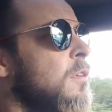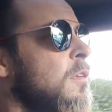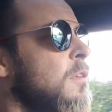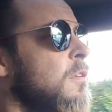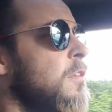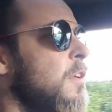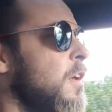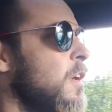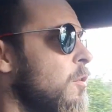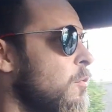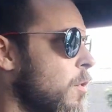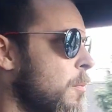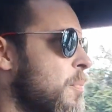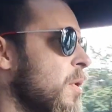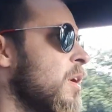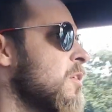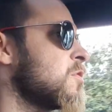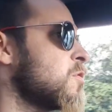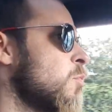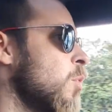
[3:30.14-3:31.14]
The
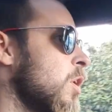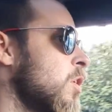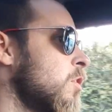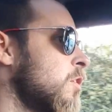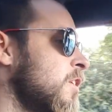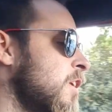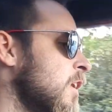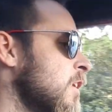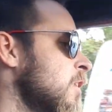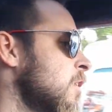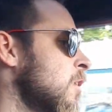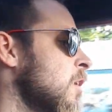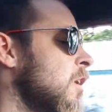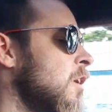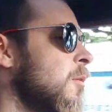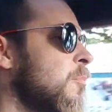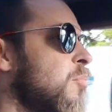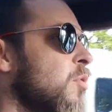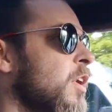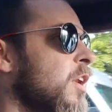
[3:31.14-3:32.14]
repairs were done
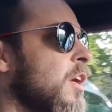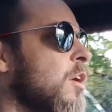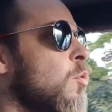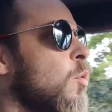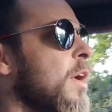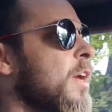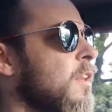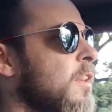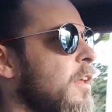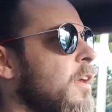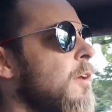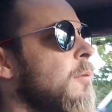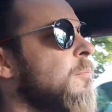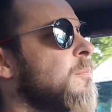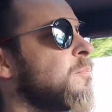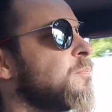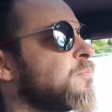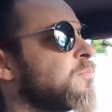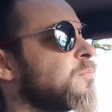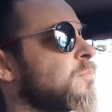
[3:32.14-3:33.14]
pretty quickly.
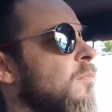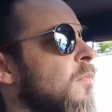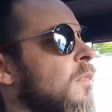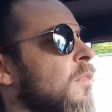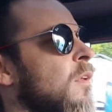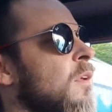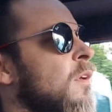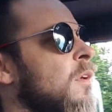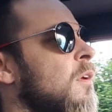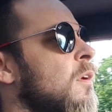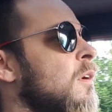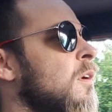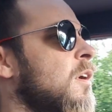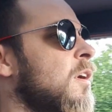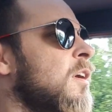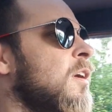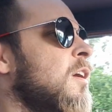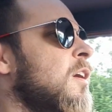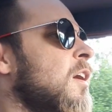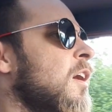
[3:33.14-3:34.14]

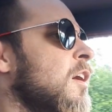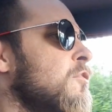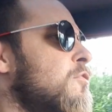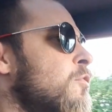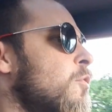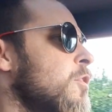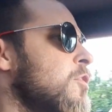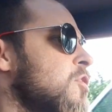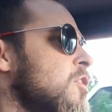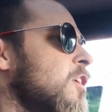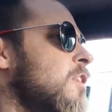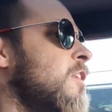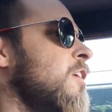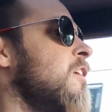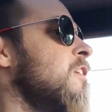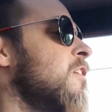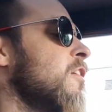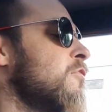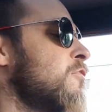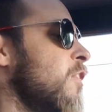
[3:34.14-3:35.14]
Unfortunately,
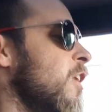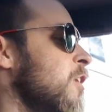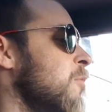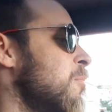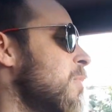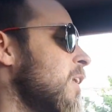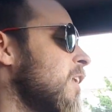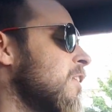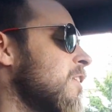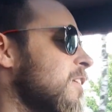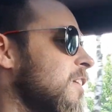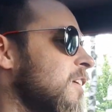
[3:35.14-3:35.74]
the fan belt